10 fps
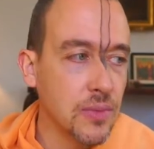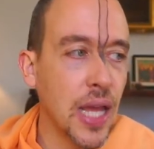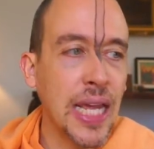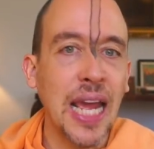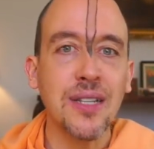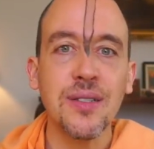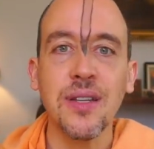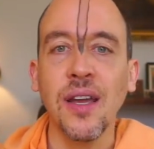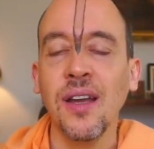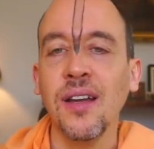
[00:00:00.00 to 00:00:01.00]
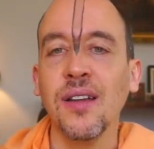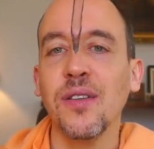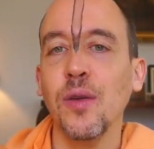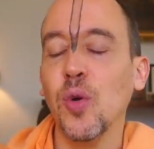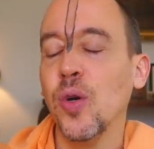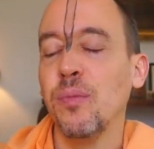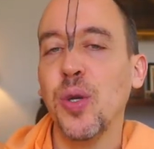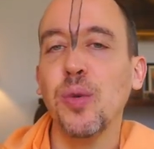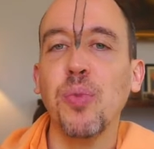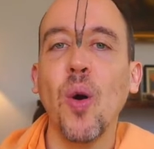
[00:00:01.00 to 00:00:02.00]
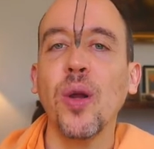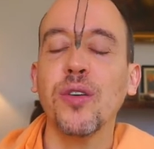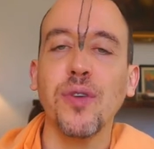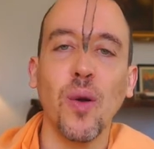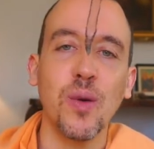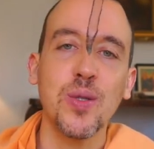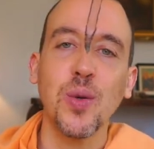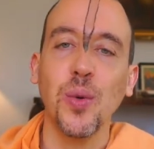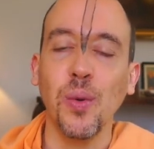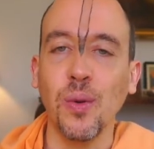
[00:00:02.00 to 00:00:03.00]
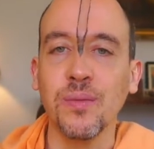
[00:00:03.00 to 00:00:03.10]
against the very viewpoint of our school.